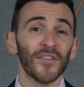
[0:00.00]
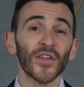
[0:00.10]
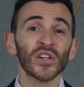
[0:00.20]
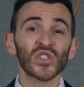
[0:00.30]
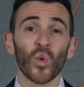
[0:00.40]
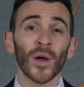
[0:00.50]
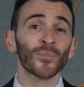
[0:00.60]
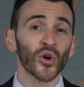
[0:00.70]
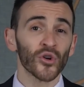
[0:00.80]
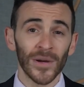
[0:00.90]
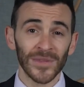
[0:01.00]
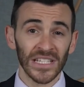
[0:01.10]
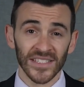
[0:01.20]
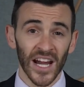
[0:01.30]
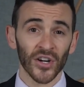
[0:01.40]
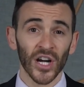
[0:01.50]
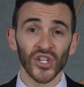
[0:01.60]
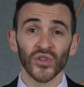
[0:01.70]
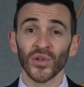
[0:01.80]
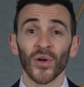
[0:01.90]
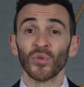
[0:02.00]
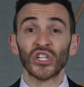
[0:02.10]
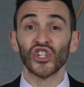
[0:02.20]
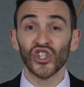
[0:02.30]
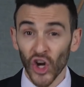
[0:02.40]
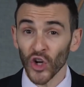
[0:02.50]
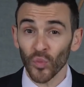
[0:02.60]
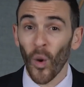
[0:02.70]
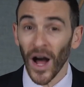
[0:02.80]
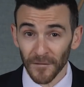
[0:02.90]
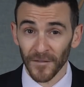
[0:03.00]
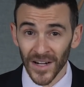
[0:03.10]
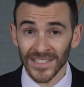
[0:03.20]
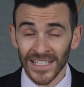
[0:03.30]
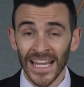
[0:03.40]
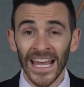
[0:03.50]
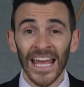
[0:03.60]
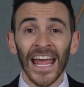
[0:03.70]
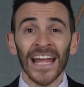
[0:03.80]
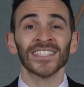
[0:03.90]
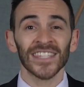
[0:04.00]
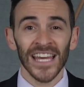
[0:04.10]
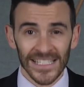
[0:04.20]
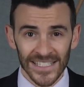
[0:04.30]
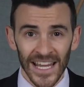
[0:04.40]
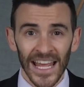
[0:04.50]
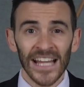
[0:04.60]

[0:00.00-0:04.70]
if there is one program in the entire country that we should want funded, it's this.